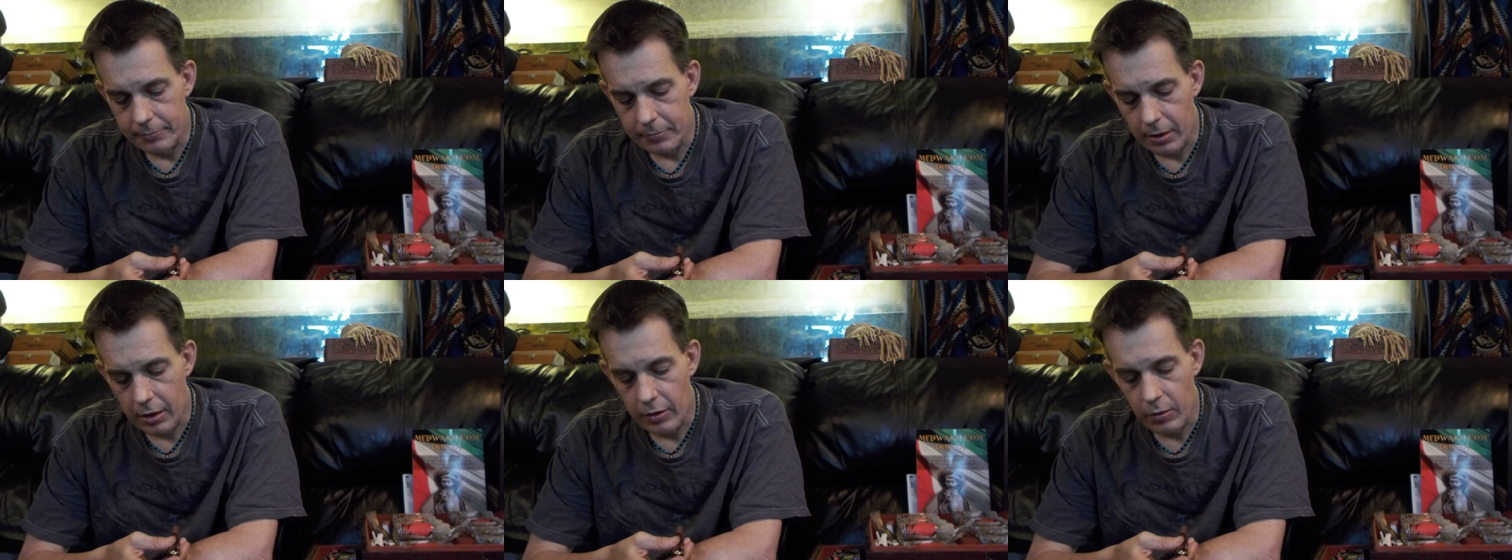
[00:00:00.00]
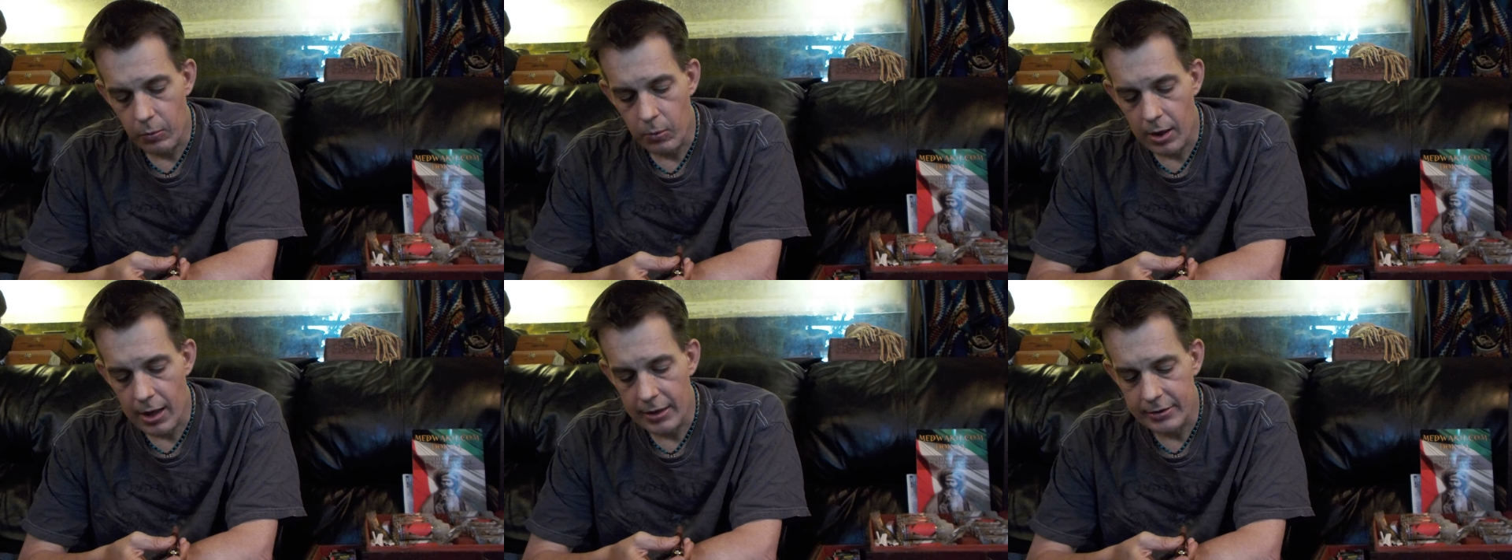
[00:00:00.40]

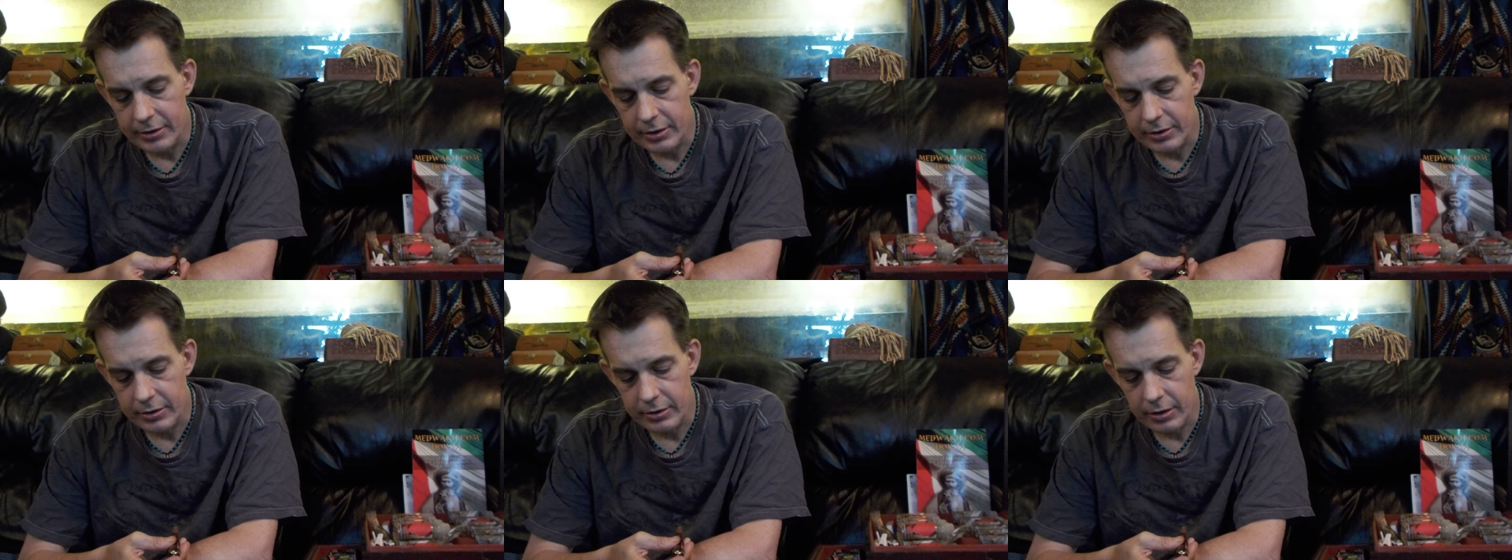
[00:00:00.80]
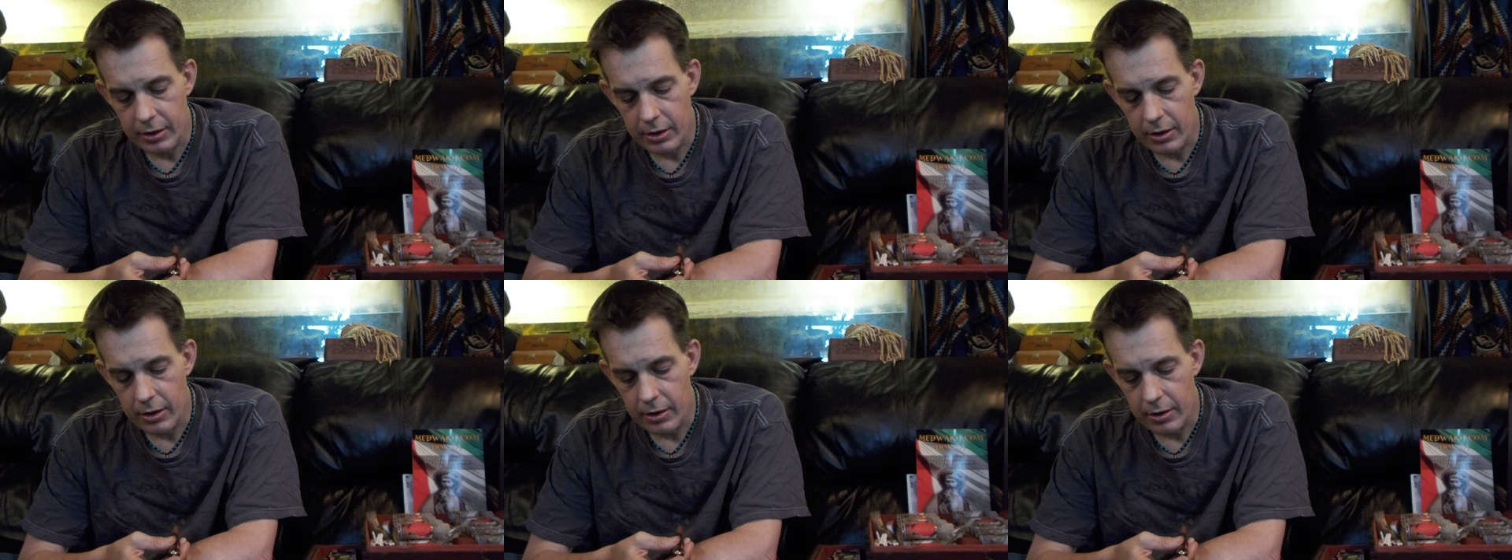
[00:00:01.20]
Otherwise, it's
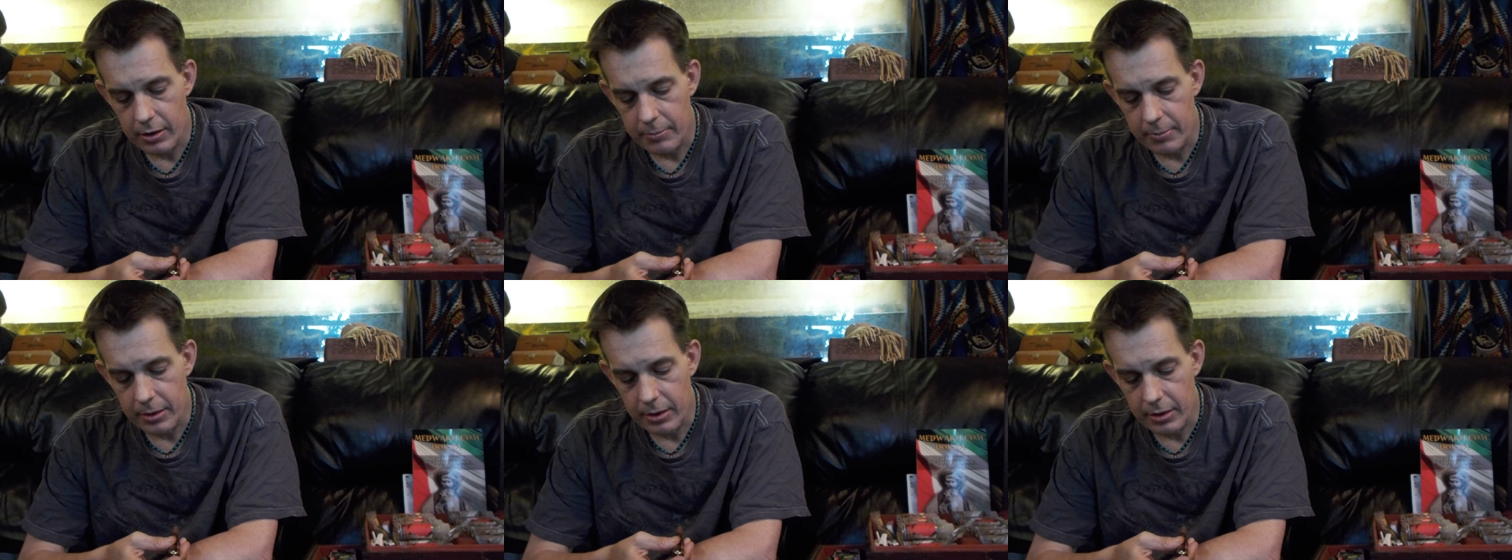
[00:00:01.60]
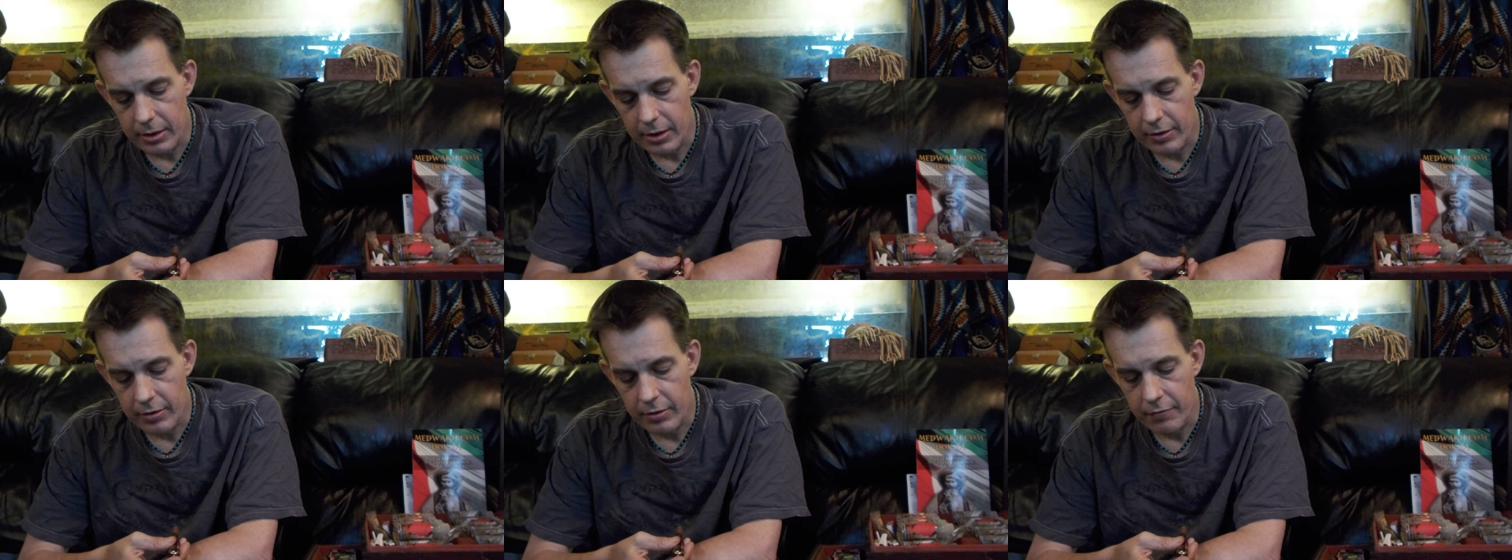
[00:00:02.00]

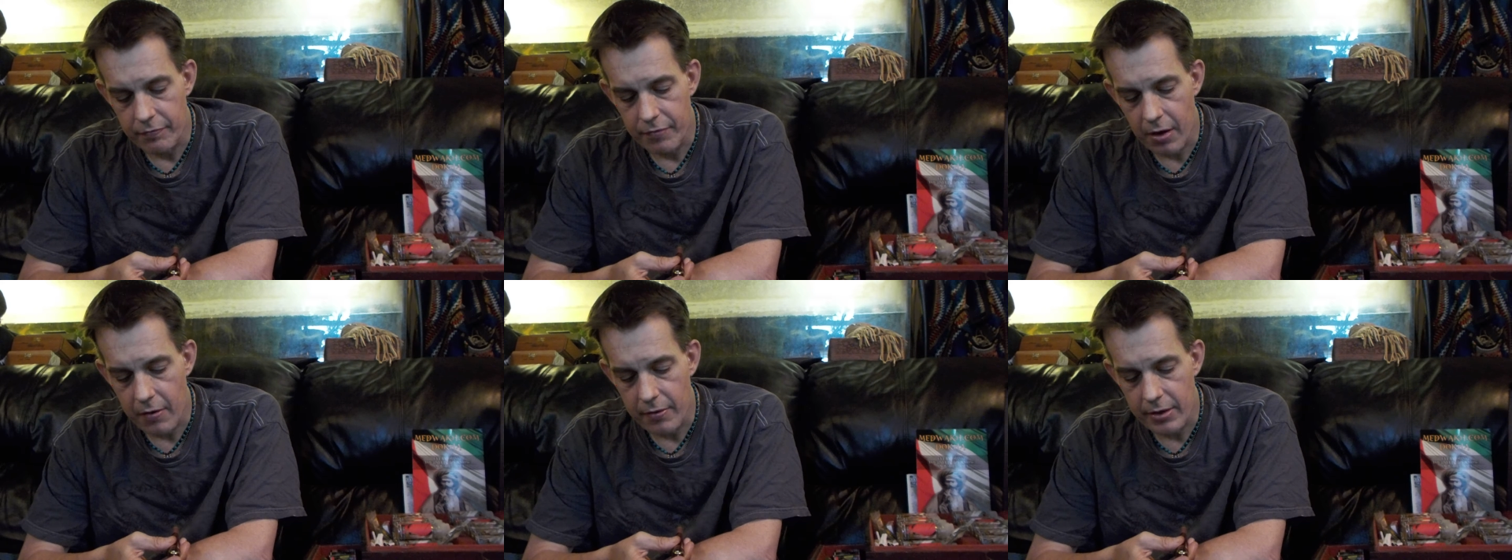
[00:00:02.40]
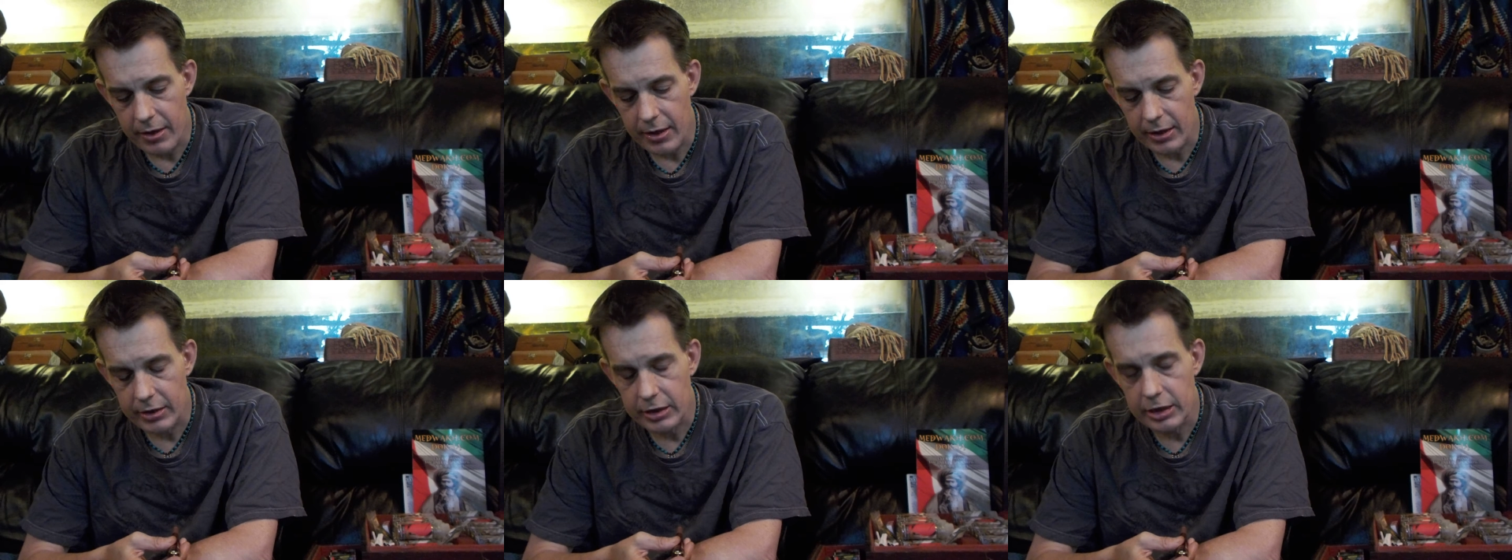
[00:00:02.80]
a very
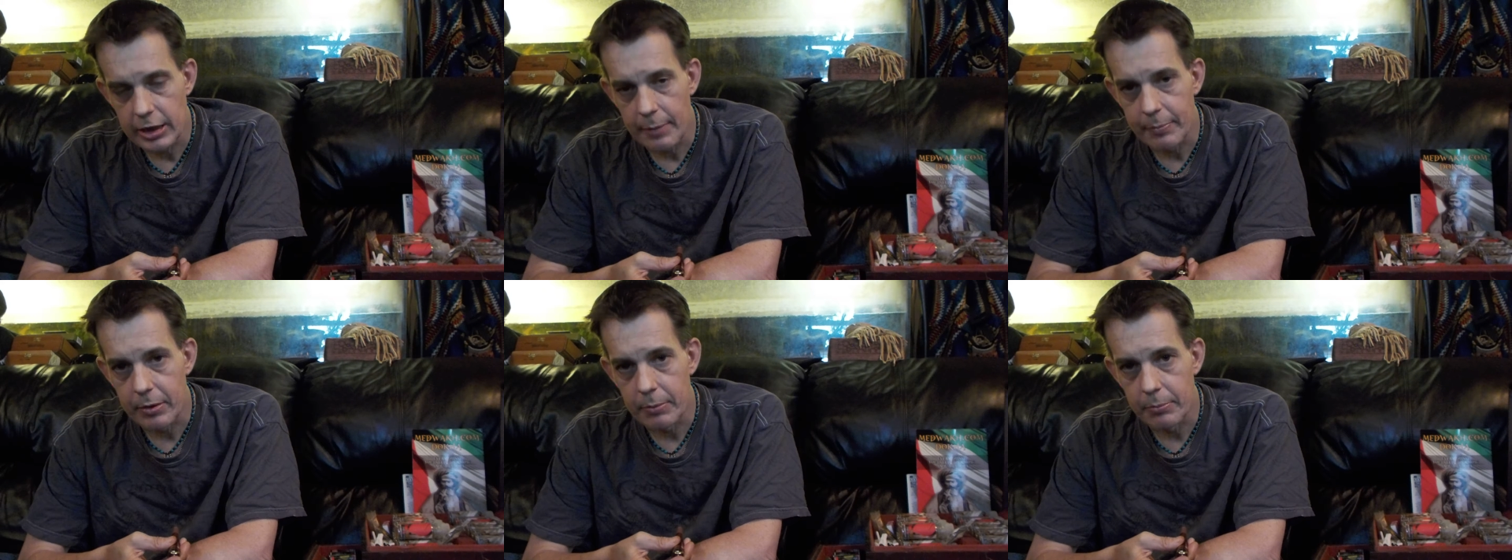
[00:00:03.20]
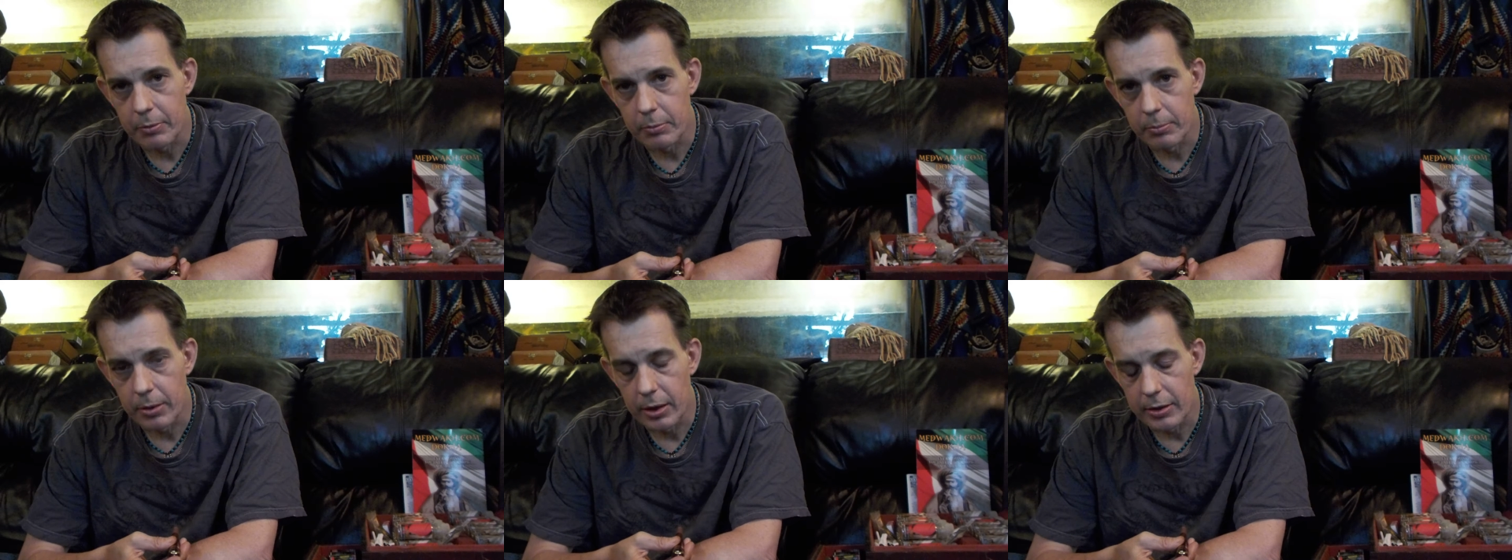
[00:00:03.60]
acceptable
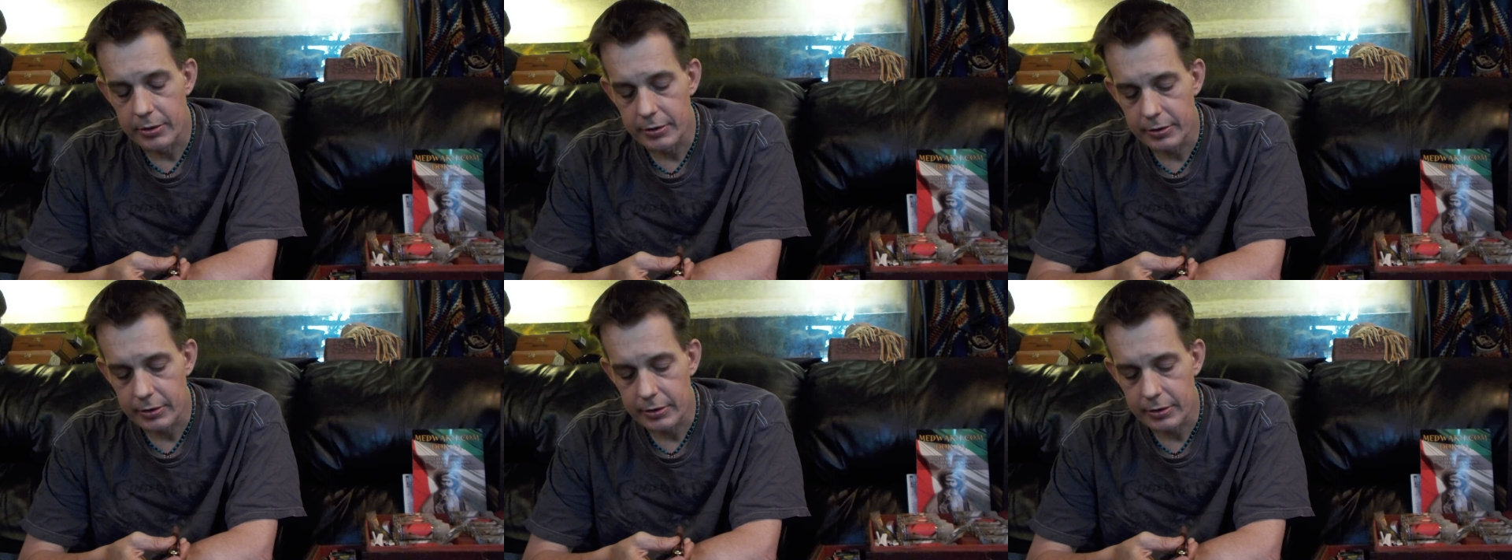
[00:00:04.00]
buzz.